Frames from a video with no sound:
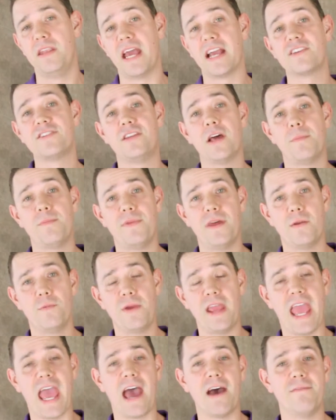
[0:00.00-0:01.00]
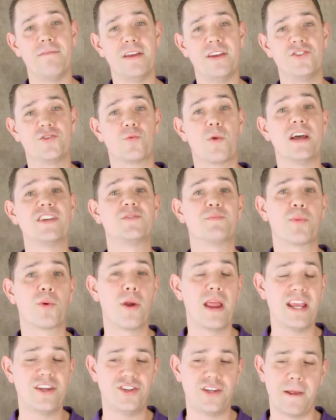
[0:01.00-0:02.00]
Next up then we have is
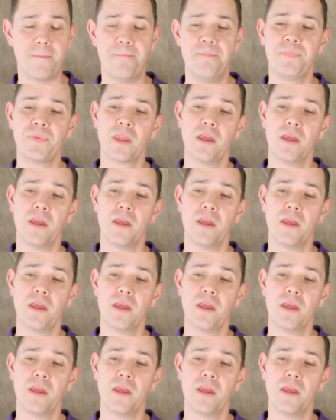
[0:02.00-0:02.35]
respiration.